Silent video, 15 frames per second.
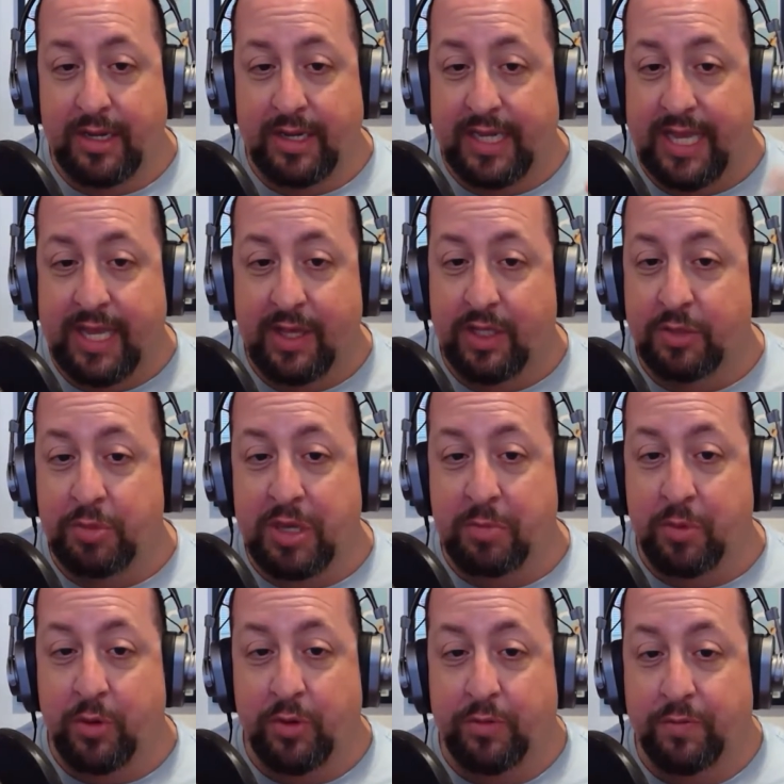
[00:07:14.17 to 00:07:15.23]
kills
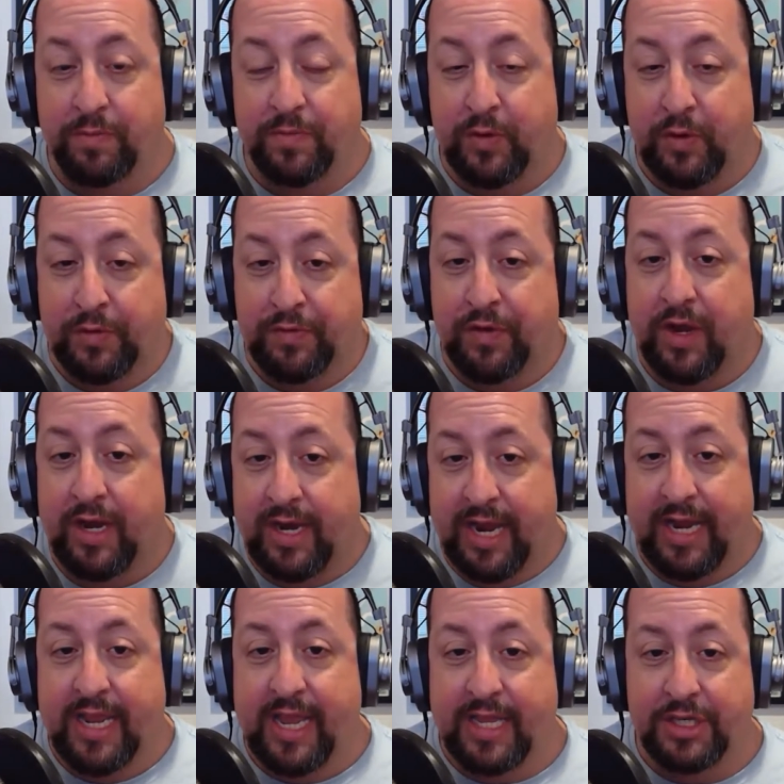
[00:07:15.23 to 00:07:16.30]
people for fun, I
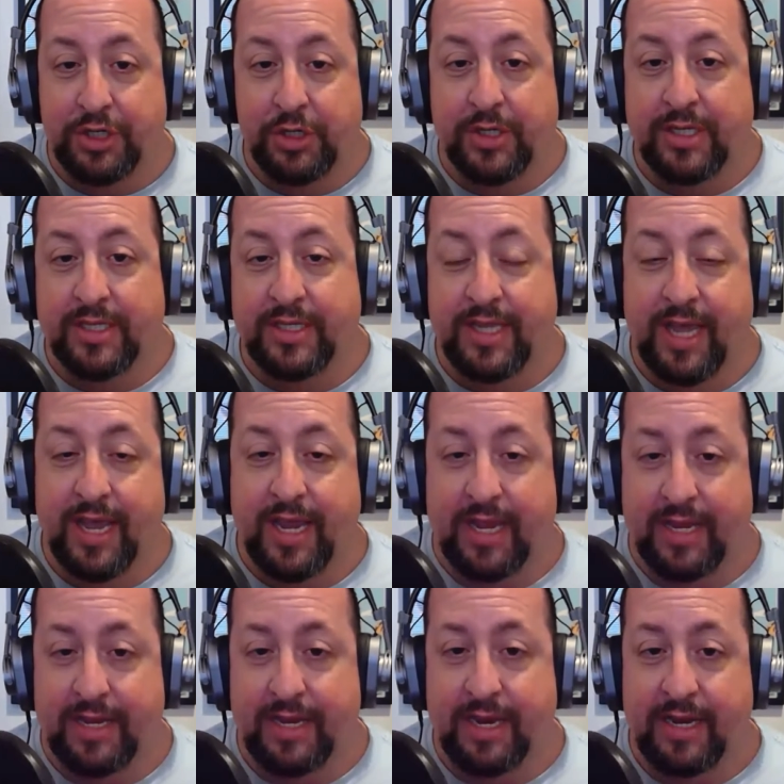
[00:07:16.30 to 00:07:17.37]
guess you could say.
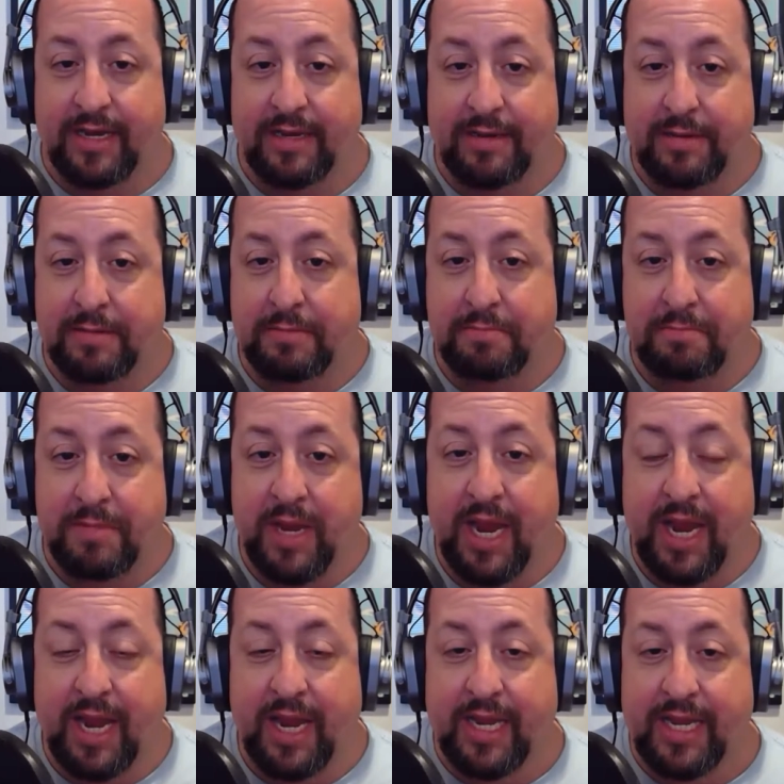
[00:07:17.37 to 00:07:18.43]
And
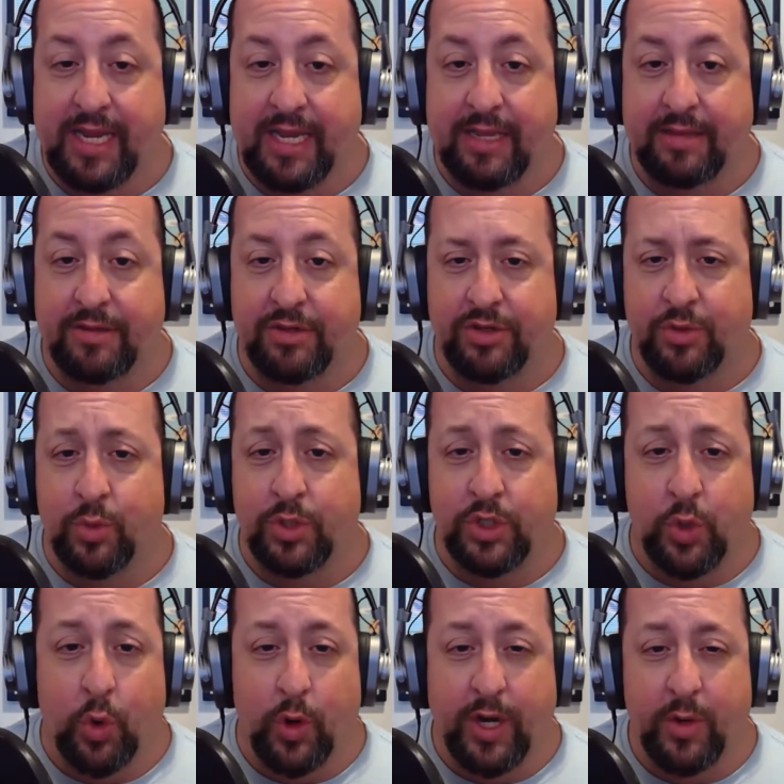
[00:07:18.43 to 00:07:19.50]
yeah, he was
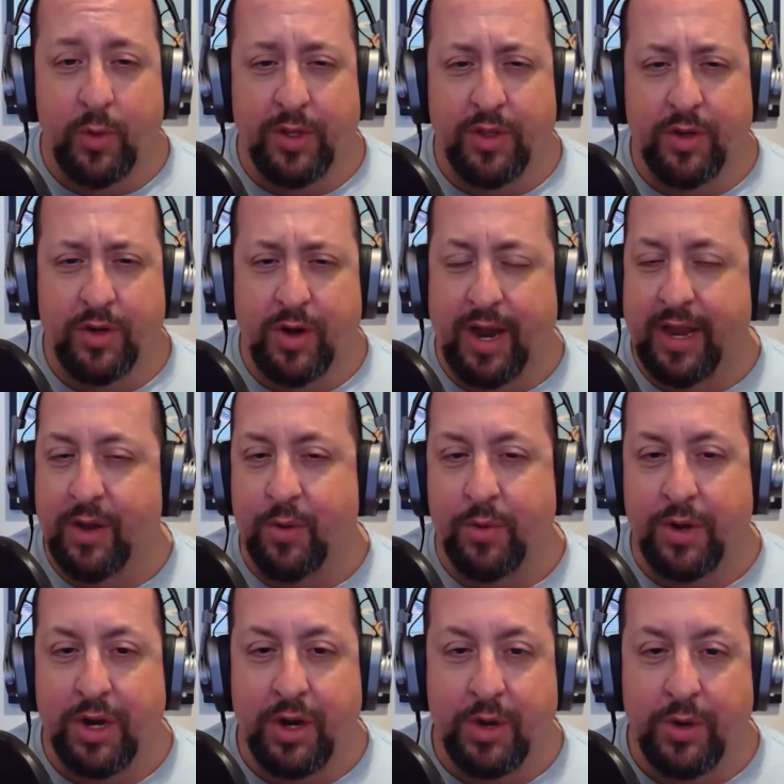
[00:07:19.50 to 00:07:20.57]
toying with her. I don't
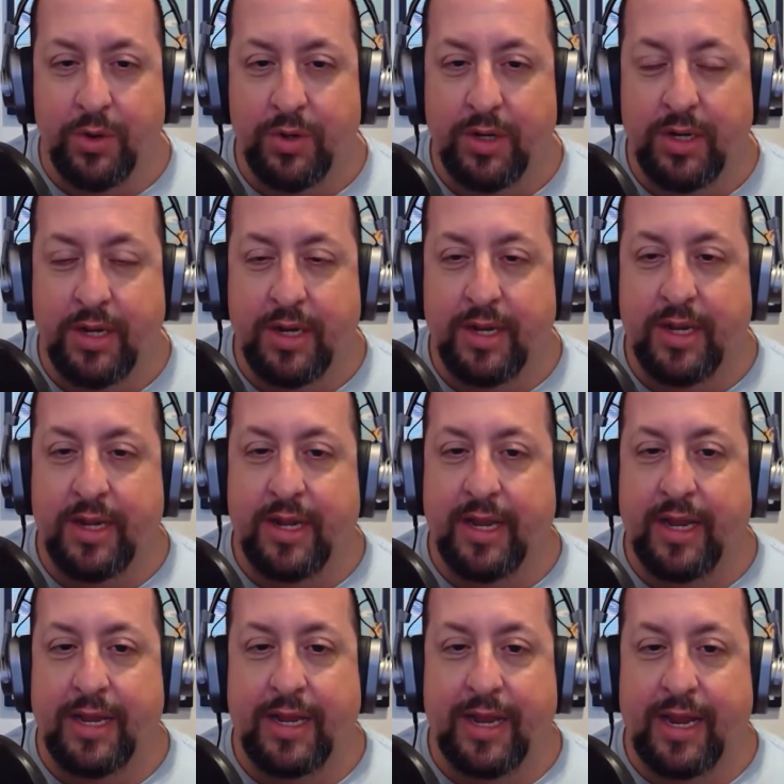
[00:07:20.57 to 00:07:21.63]
know.
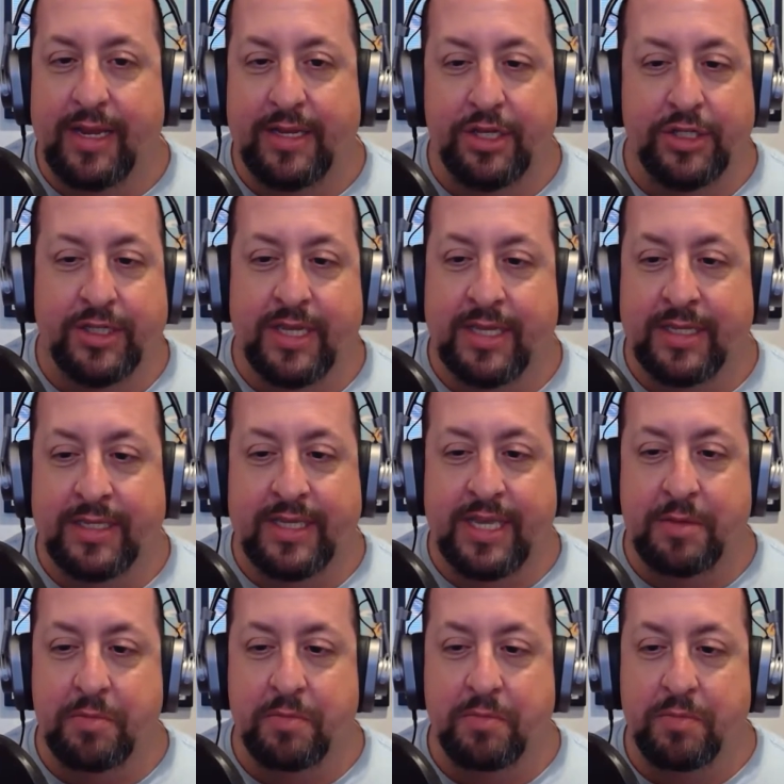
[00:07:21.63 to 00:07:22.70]
It just didn't
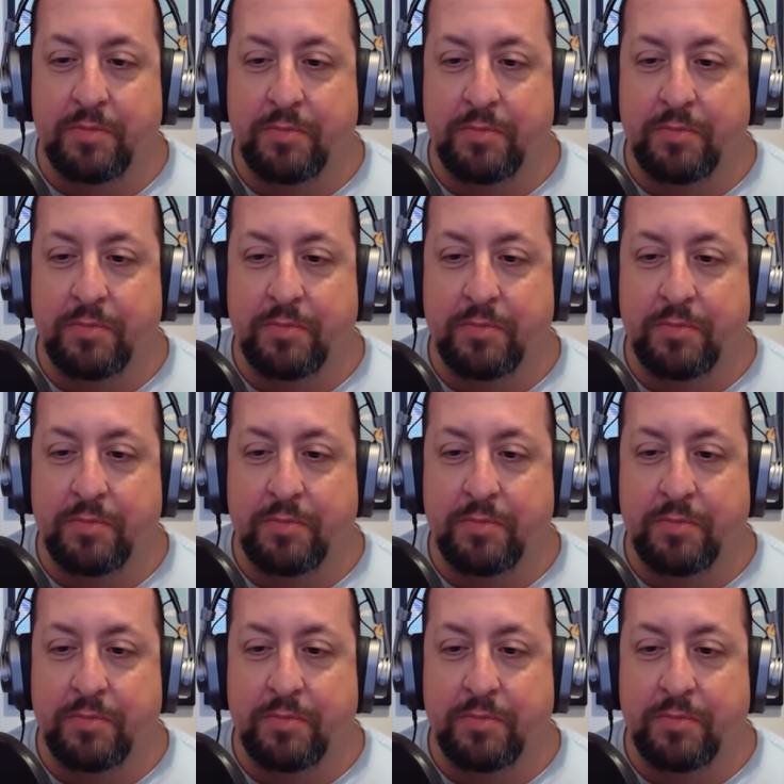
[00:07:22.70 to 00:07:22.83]
seem